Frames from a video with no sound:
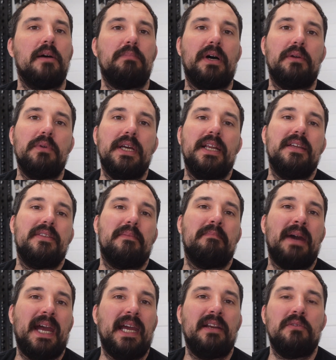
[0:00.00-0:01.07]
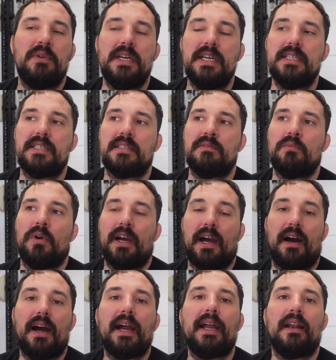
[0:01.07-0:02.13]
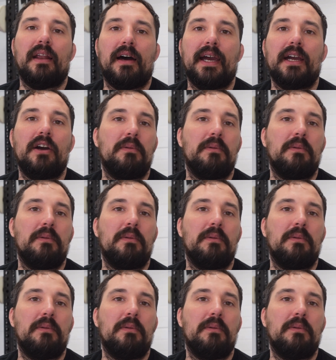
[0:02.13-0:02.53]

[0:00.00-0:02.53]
But really the main reason why I like